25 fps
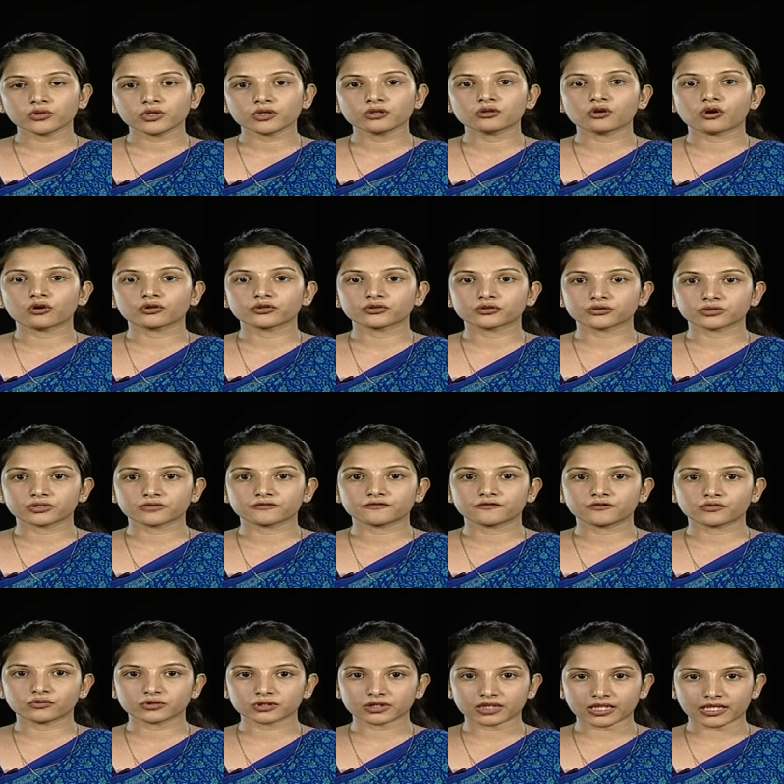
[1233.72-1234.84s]
moving on to the
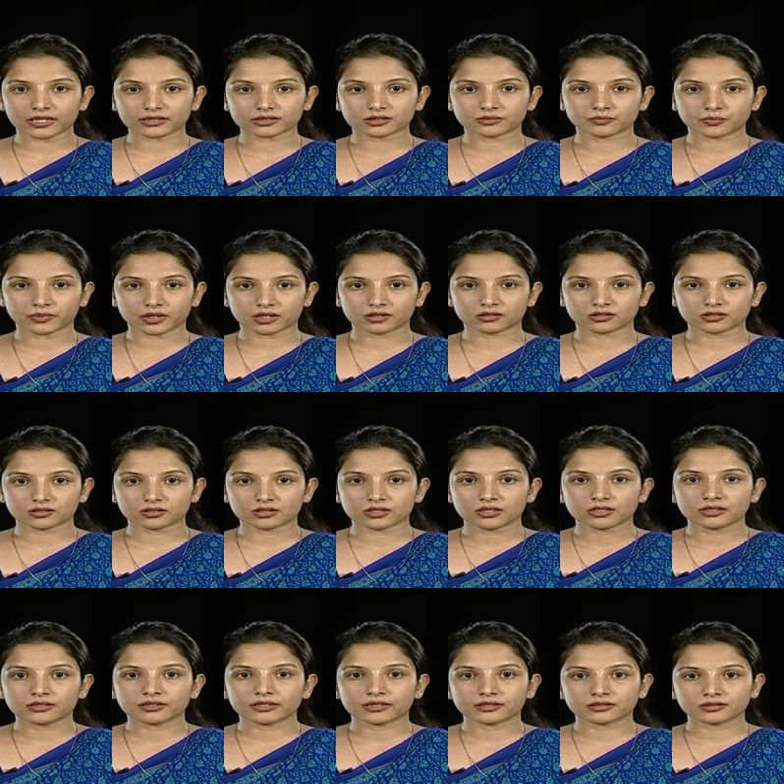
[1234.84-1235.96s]
fourth aspect
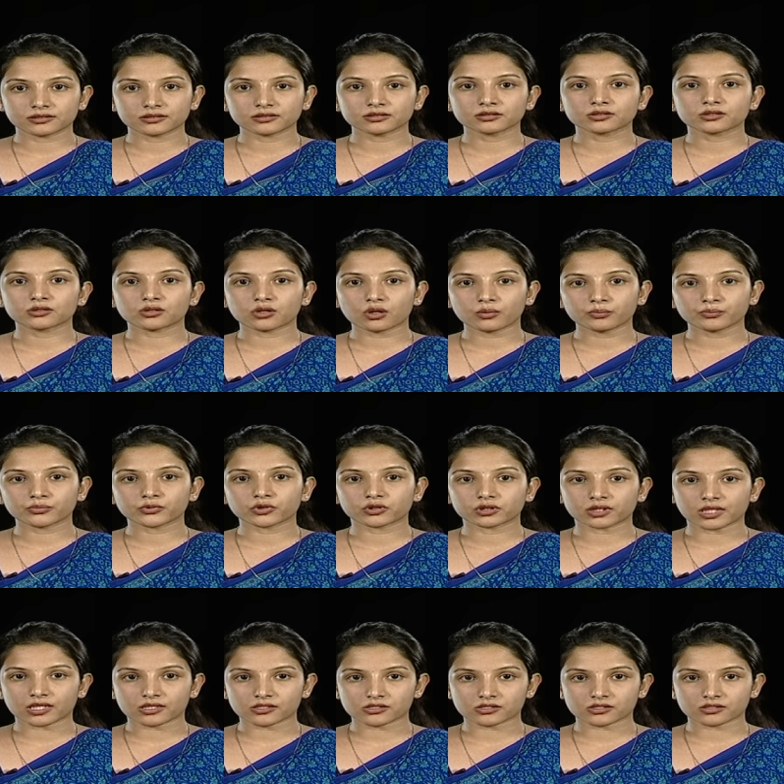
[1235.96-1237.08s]
that is crop
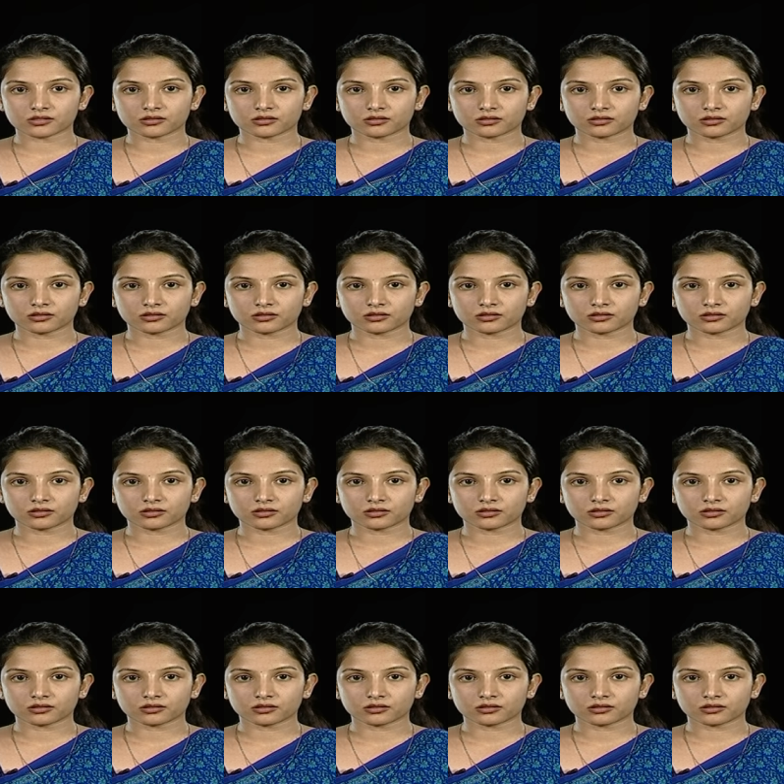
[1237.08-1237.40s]
protection.